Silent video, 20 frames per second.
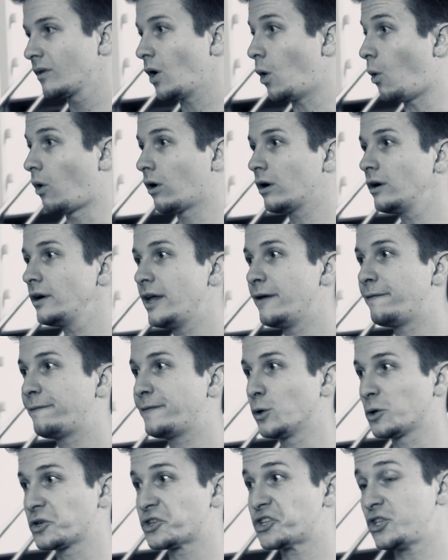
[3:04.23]
Or
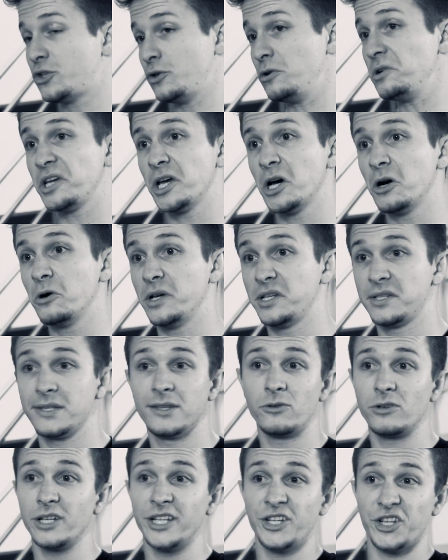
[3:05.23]
if your studio is
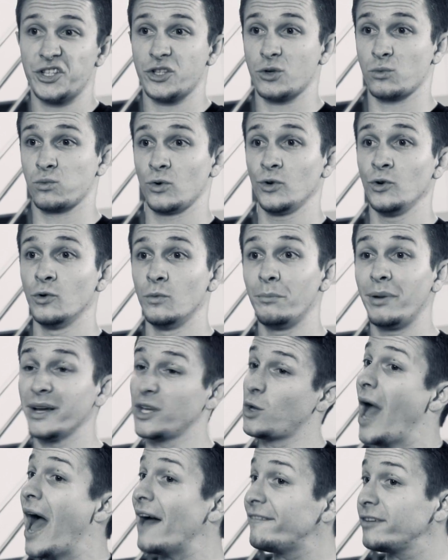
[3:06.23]
literally just a room, but
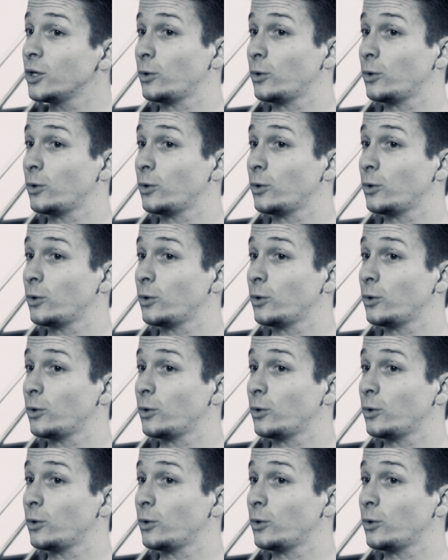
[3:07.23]
you have a